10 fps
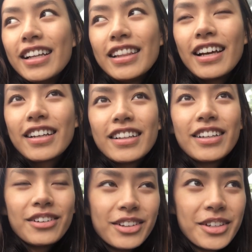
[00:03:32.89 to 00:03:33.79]

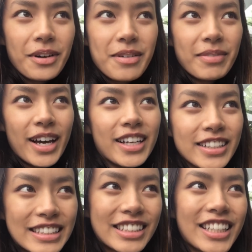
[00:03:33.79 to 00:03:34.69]
Luckily only one
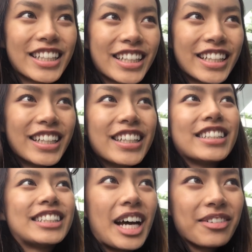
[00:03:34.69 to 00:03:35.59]
bus
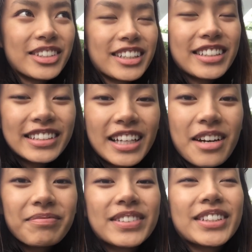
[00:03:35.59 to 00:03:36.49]
stops at this
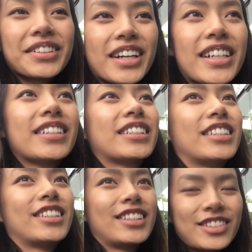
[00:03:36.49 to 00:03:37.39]
stop so I
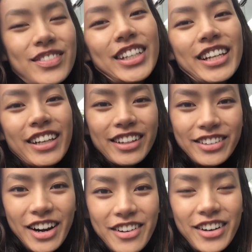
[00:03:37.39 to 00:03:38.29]
should be getting on the
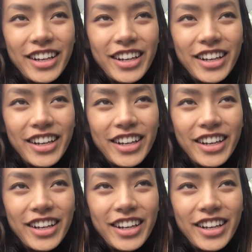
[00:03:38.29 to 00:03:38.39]
right